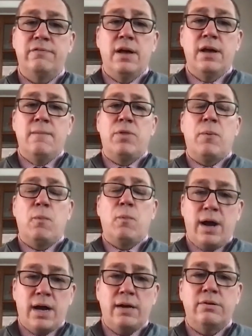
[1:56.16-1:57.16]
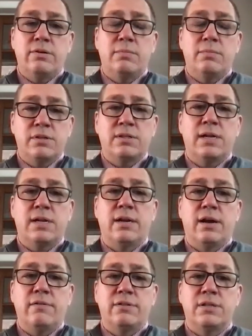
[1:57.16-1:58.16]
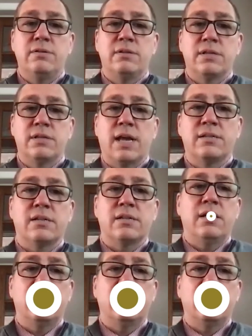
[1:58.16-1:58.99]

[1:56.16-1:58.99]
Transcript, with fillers: that 100% of students can succeed.